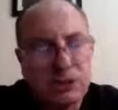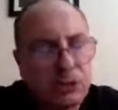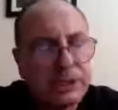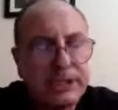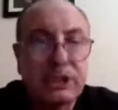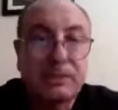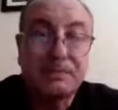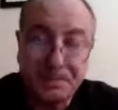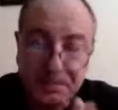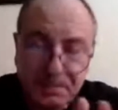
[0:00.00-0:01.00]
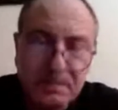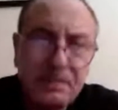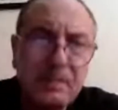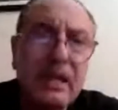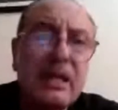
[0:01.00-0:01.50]
or Egypt.
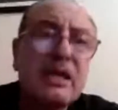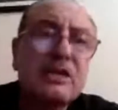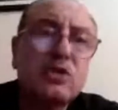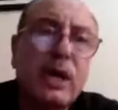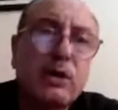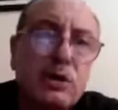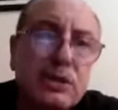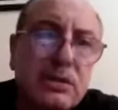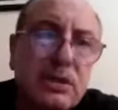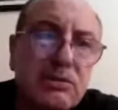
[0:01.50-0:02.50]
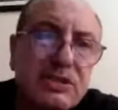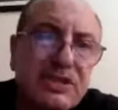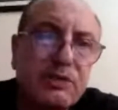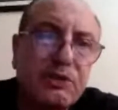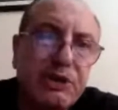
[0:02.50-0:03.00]
So I could
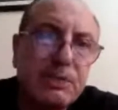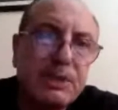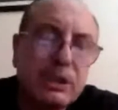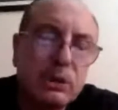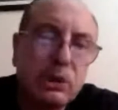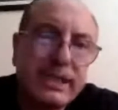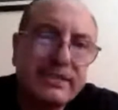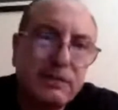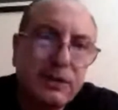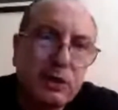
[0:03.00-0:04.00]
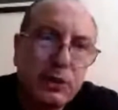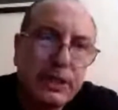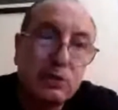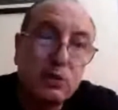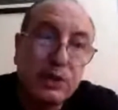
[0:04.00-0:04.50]
receive treatment in Augusta,
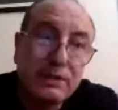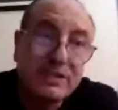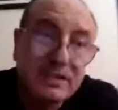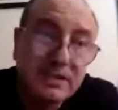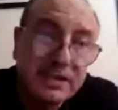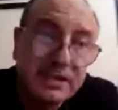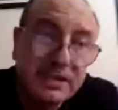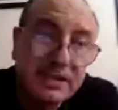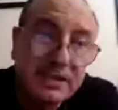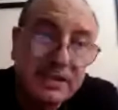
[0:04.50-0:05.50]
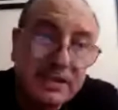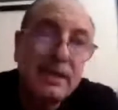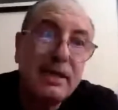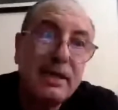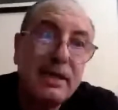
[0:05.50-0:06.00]
Victoria in 2006.
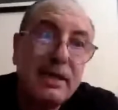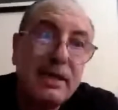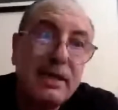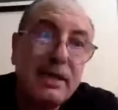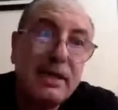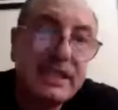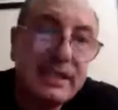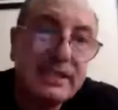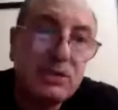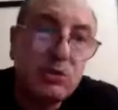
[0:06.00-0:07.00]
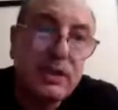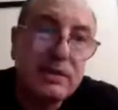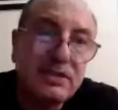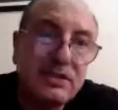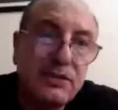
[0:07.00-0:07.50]
So since the year
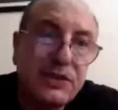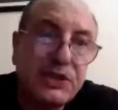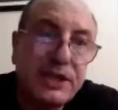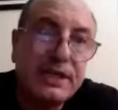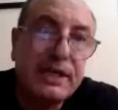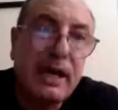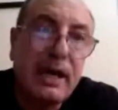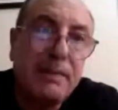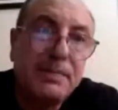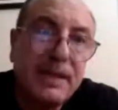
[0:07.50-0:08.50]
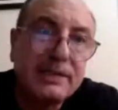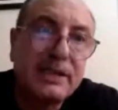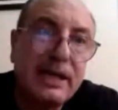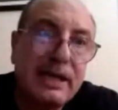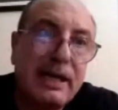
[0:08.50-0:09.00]
2017, I'm
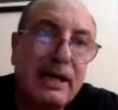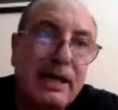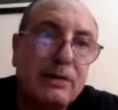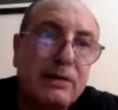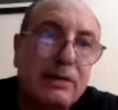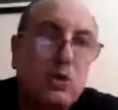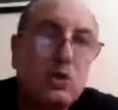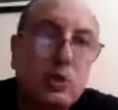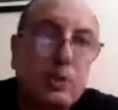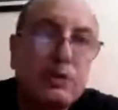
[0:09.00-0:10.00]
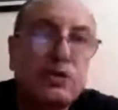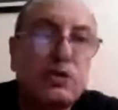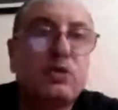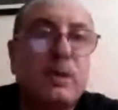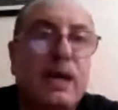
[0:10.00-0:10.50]
not allowed to go to
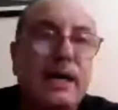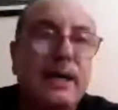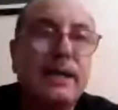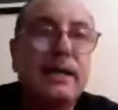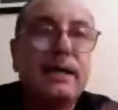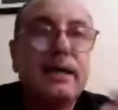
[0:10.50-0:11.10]
pursue my